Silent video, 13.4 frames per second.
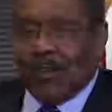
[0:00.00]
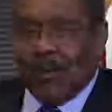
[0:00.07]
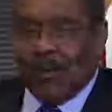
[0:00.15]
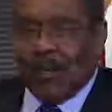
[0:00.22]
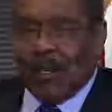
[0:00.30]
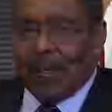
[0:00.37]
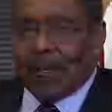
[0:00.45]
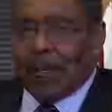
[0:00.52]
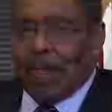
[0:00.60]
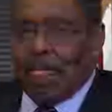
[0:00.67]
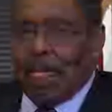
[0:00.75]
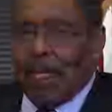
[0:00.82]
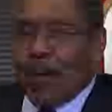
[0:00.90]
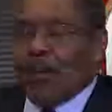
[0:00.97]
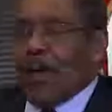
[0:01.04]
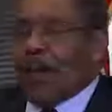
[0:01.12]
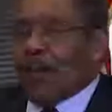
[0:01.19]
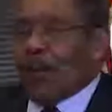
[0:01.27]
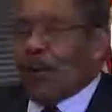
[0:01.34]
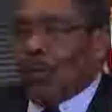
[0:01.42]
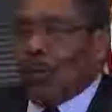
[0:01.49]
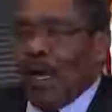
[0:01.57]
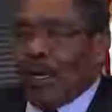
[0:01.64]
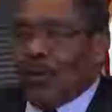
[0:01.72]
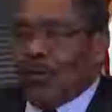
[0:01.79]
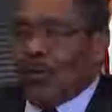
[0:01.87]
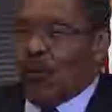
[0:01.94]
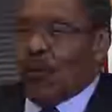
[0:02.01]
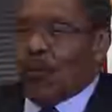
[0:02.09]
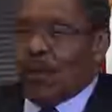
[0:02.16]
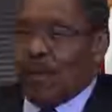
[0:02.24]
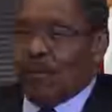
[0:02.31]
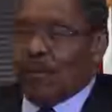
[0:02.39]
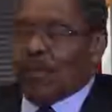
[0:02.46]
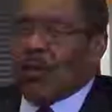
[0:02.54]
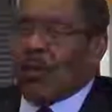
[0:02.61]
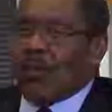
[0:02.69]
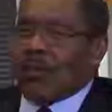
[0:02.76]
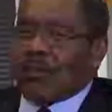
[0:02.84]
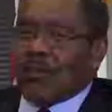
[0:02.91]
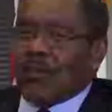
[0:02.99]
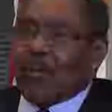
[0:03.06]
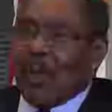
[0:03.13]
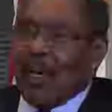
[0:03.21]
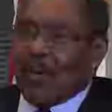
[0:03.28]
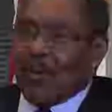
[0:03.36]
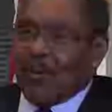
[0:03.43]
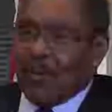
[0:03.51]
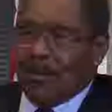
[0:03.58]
So we had a little back and forth, but it was all good banter.